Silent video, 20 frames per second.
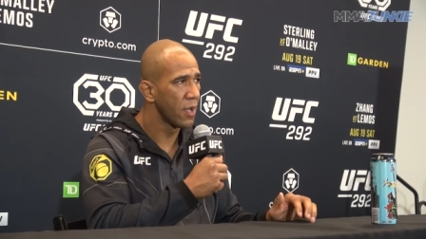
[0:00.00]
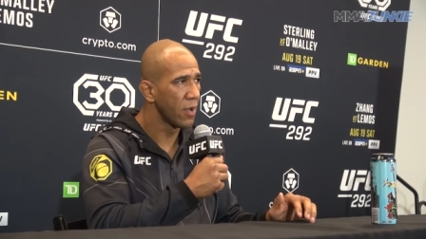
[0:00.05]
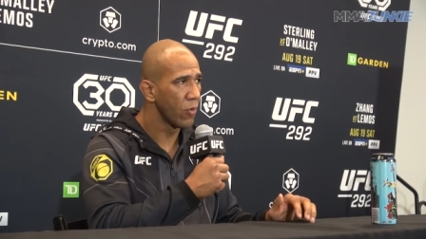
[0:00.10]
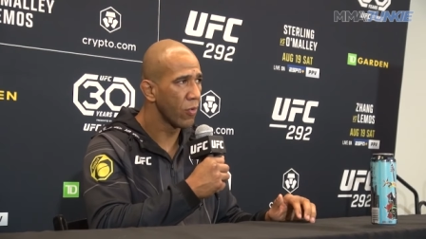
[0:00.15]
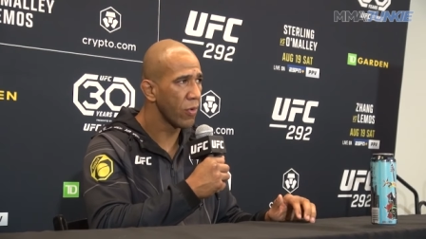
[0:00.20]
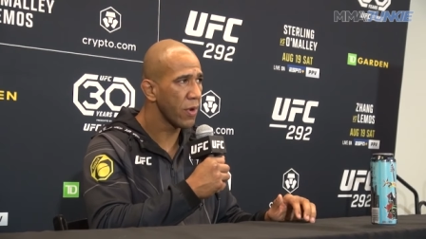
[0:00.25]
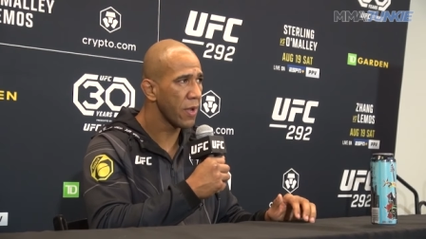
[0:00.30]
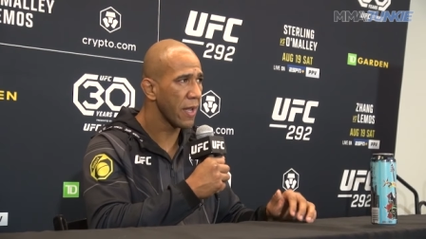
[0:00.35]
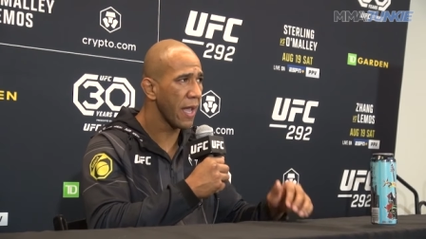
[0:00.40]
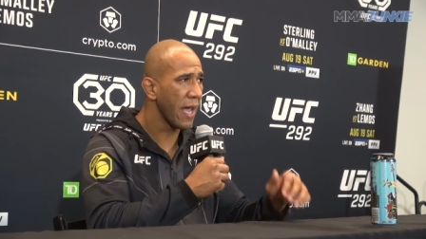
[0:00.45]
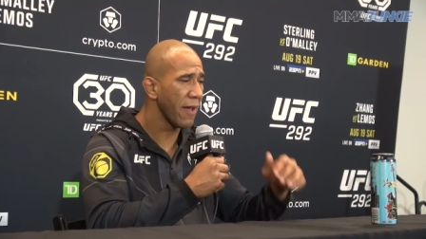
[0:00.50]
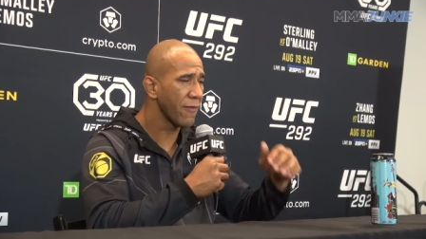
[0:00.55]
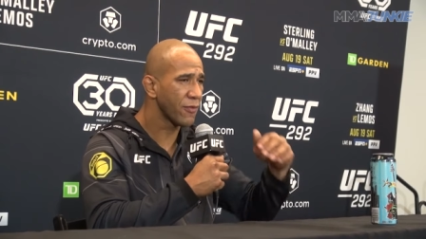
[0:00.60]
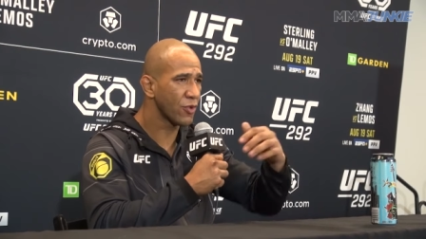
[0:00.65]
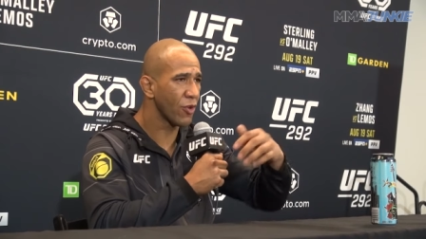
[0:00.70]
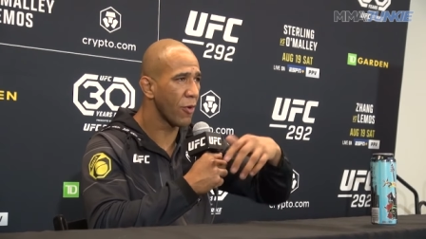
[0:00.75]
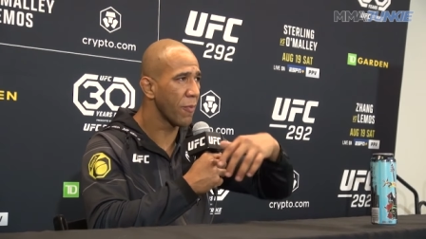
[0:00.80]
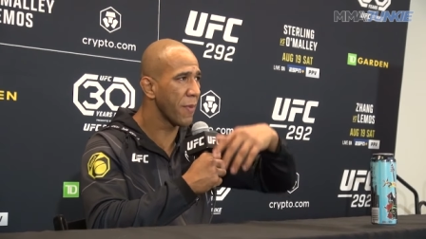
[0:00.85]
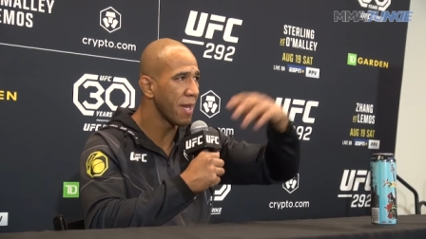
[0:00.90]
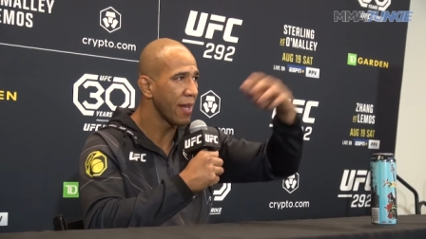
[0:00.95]
We have
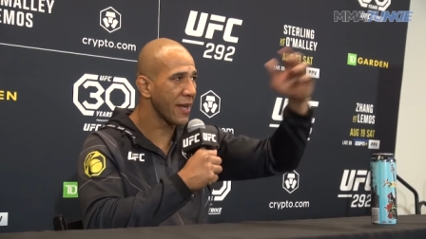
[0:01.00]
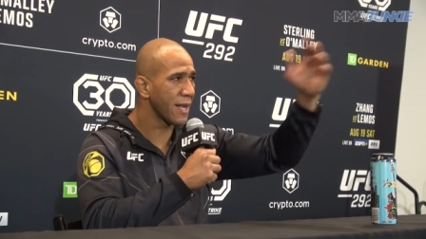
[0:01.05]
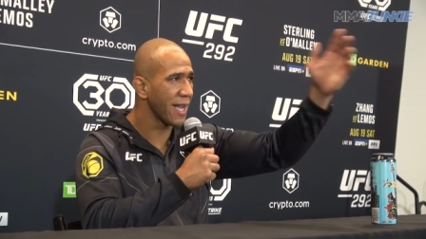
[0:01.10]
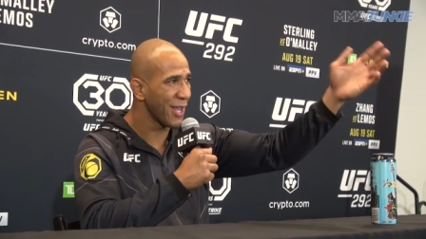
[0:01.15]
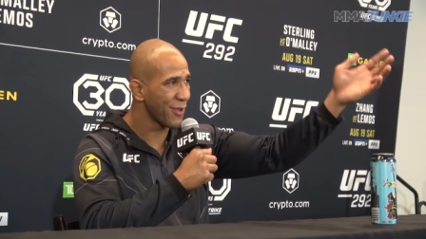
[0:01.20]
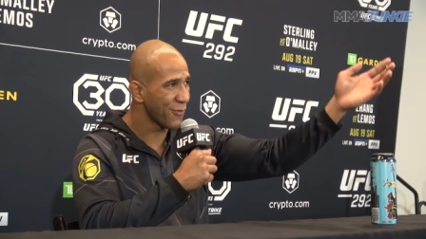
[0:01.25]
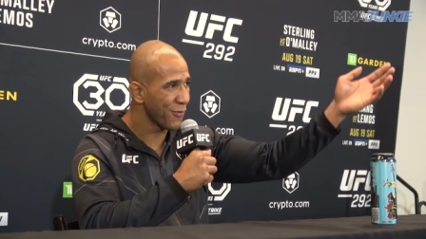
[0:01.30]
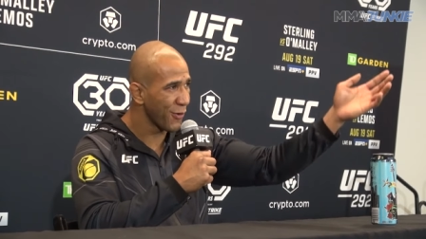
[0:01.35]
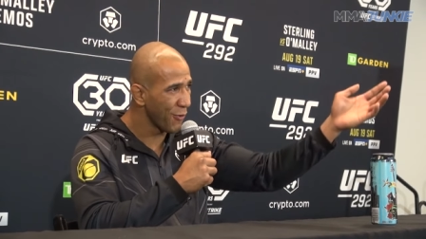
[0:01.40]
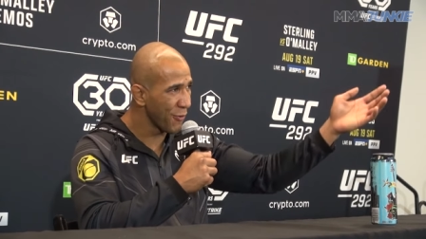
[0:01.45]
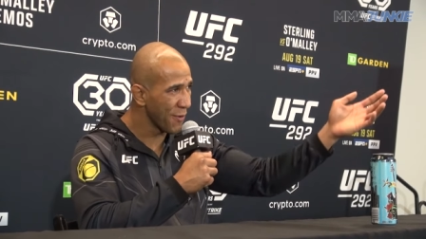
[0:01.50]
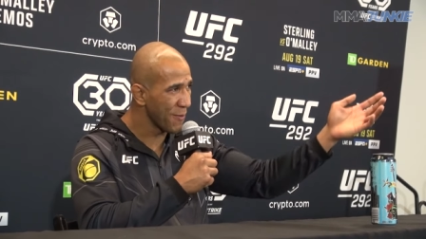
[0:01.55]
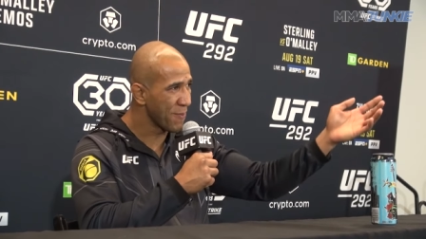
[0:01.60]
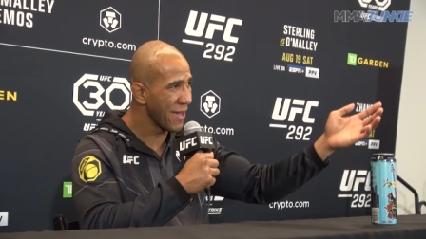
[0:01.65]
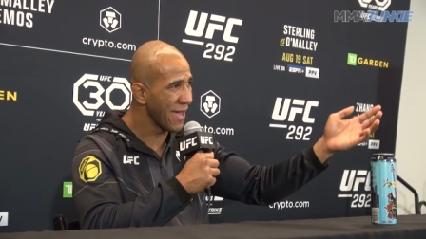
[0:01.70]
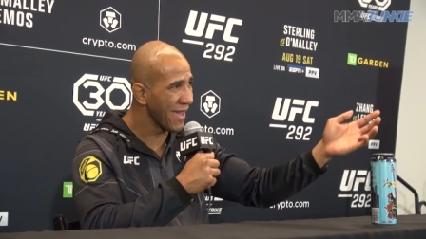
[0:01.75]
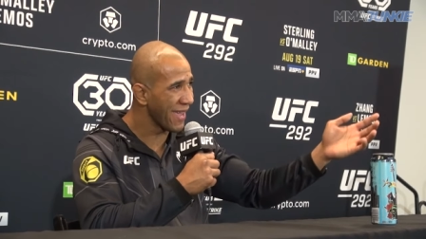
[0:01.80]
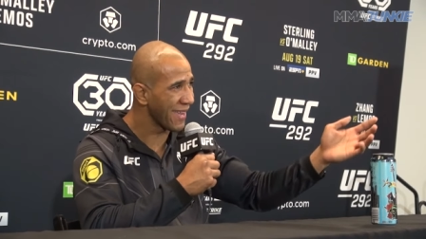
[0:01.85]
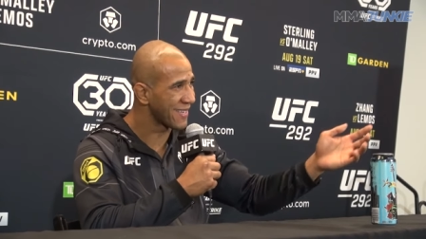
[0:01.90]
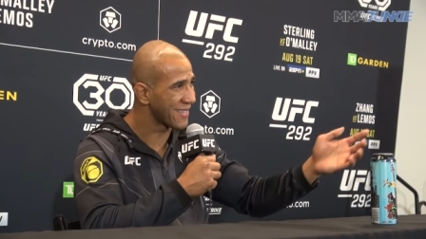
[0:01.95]
so many guys for we
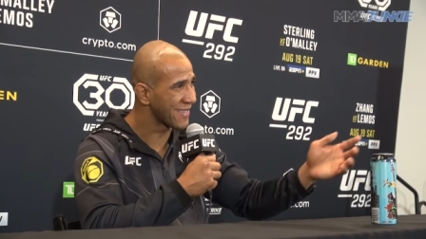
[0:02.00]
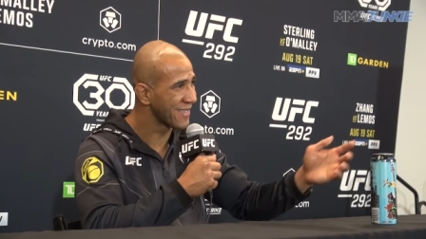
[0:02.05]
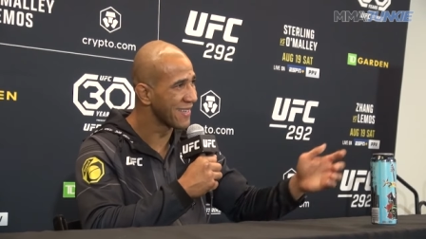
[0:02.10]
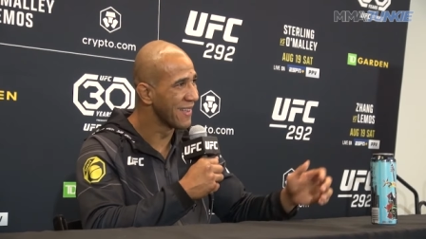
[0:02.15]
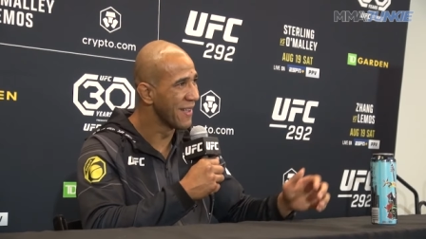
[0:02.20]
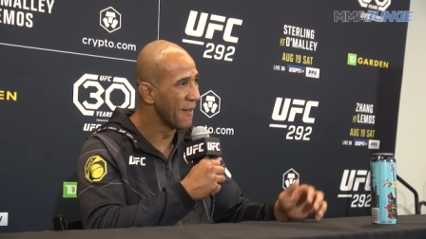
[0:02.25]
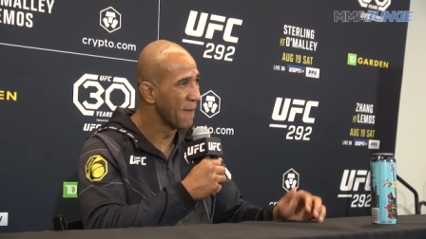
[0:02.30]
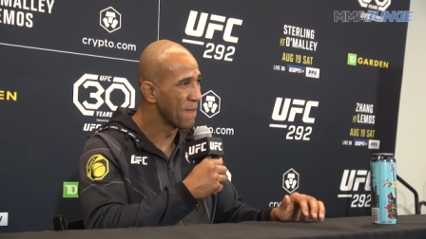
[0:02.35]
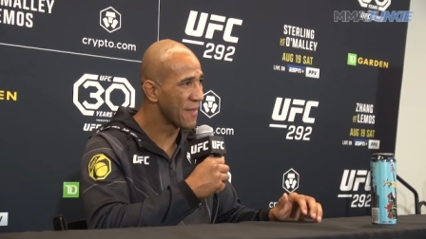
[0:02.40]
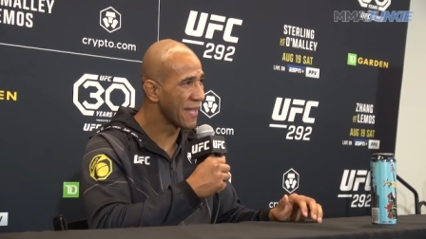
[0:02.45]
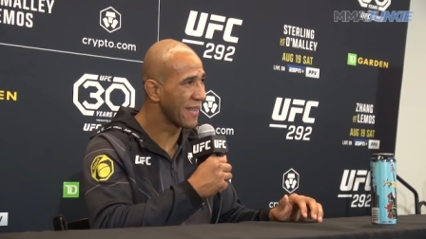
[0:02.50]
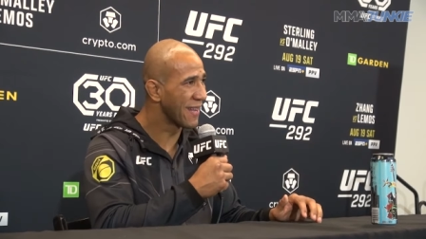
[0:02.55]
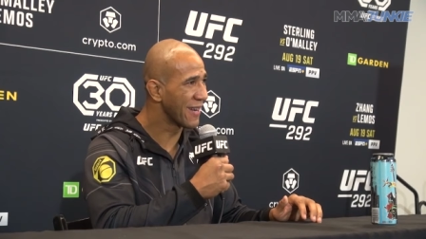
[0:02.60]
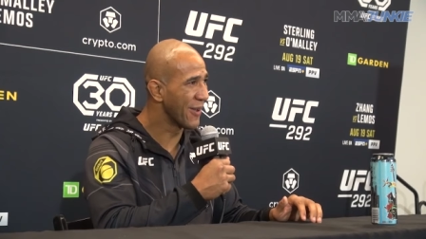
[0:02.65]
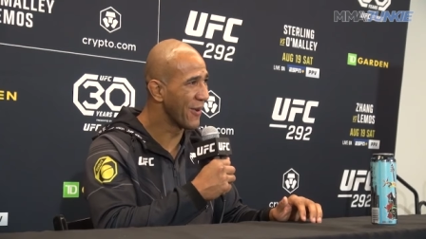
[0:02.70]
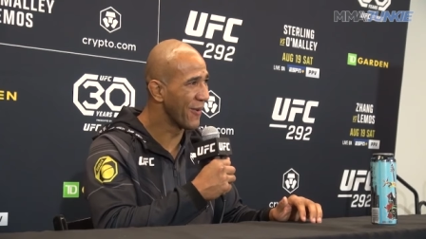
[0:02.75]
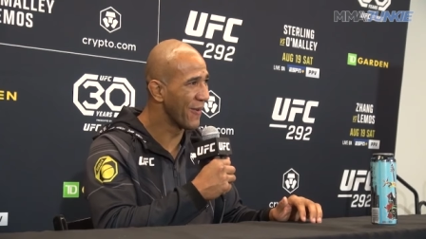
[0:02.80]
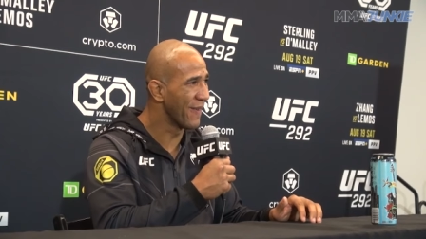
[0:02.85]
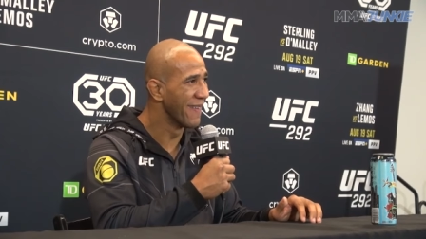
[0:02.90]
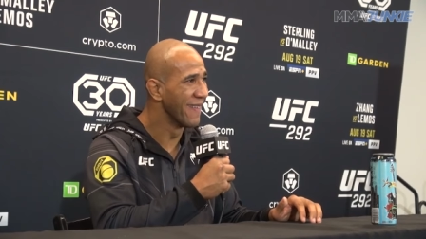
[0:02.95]
bitch, you
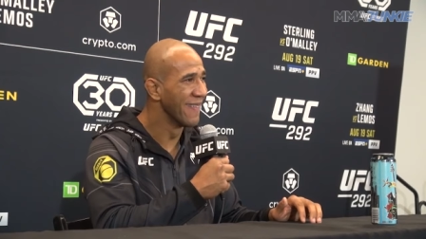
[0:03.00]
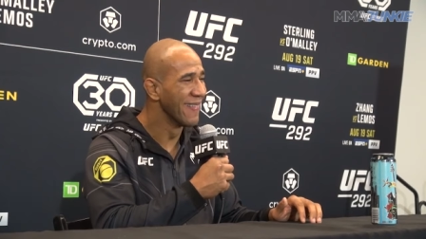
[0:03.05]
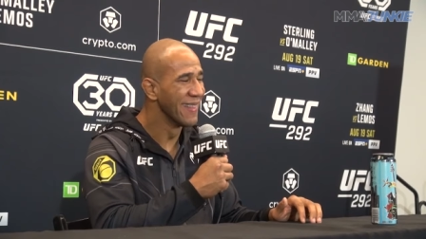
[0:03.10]
know.